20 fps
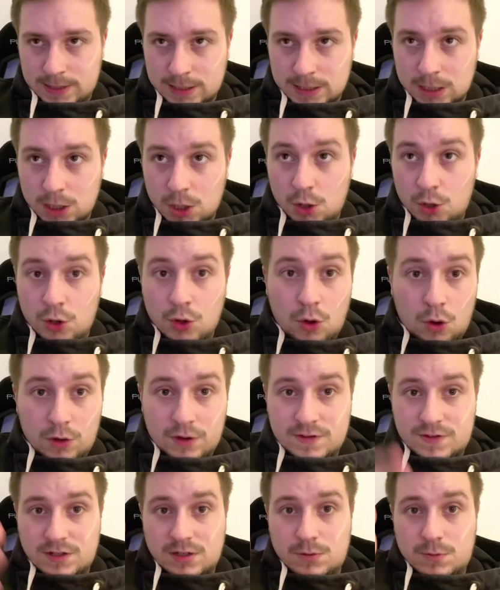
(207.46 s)
not a
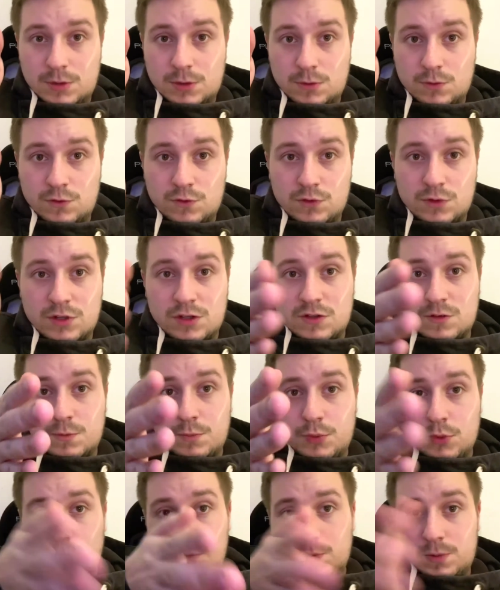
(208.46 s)
steering wheel, so it does
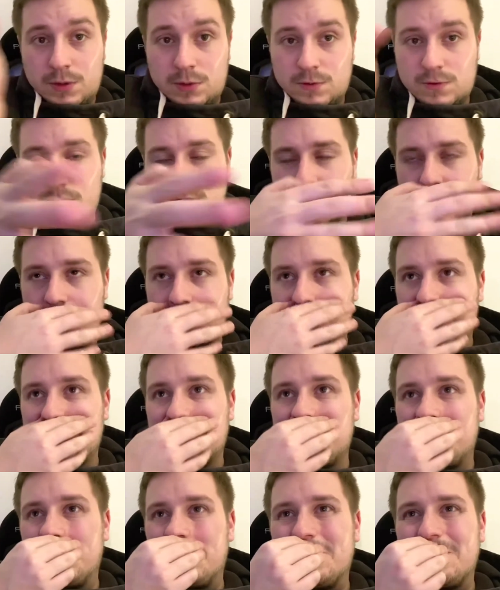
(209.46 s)
both wheels at the same
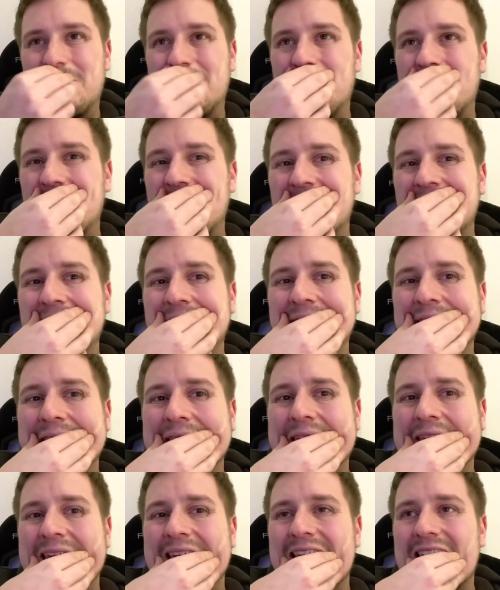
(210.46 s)
time.
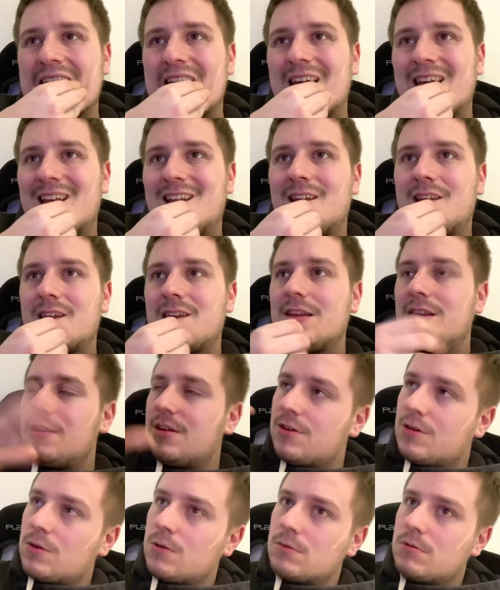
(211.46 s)
And I can hear
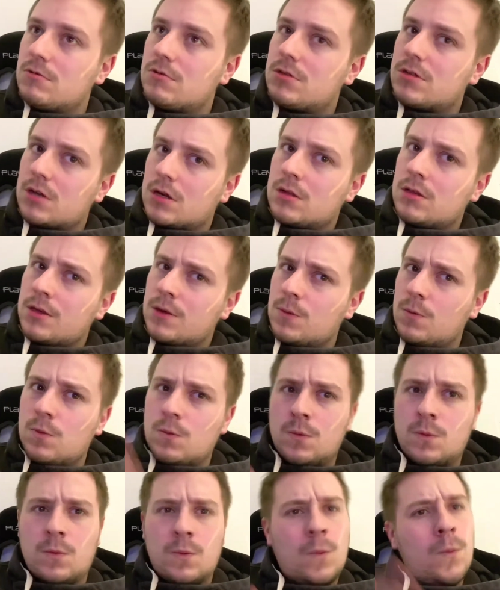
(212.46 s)
you going, Charlie,
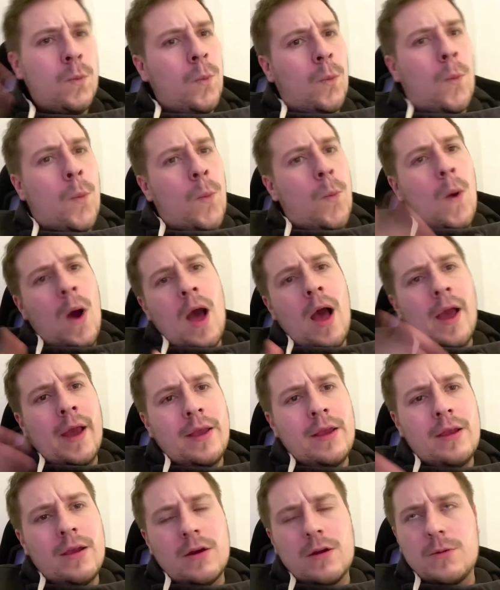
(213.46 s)

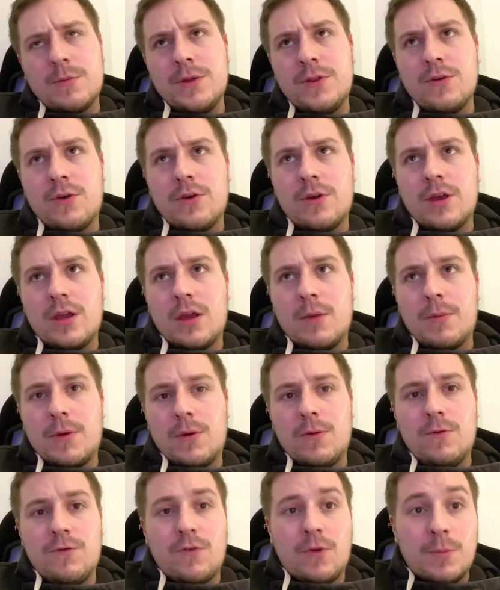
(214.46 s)
why are we talking about
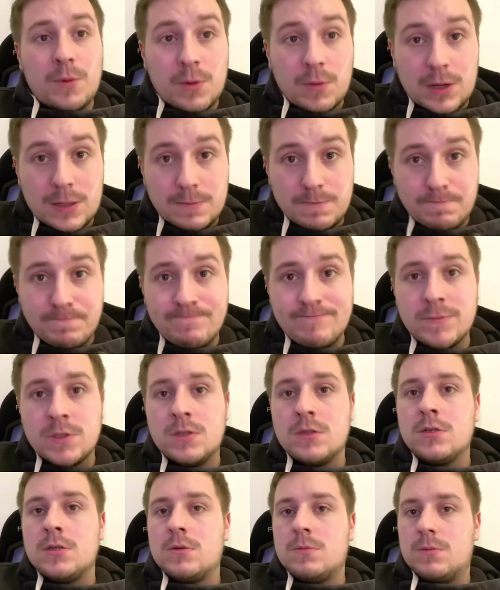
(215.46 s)
Formula One
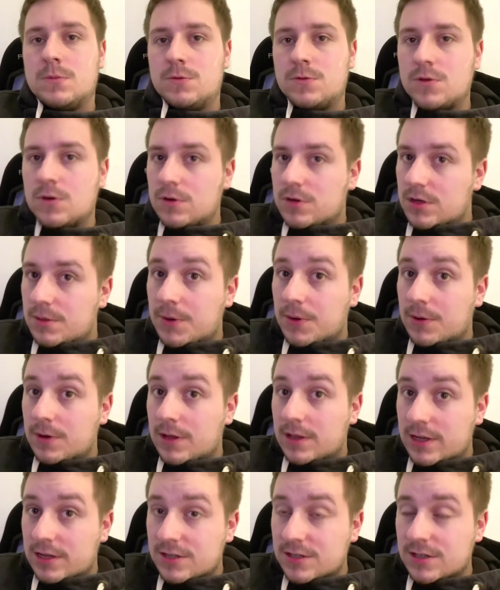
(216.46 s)
when we're talking about
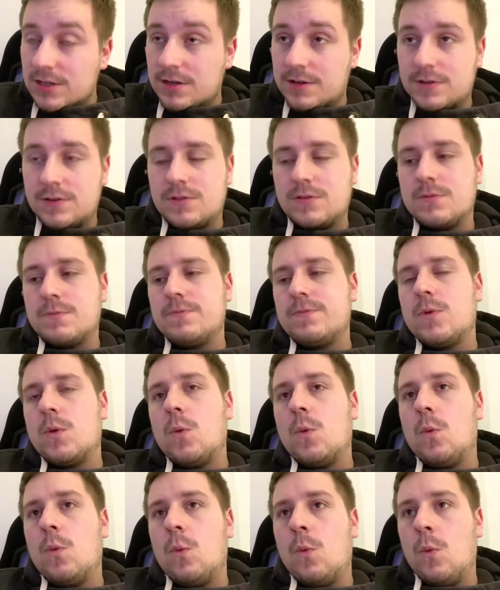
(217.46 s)
electric cars?
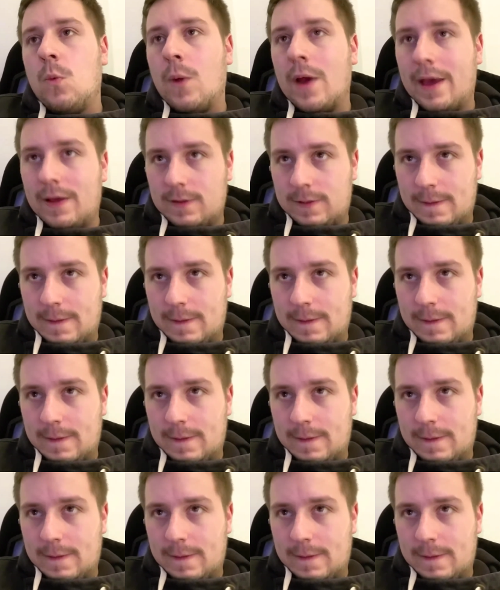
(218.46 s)
Well,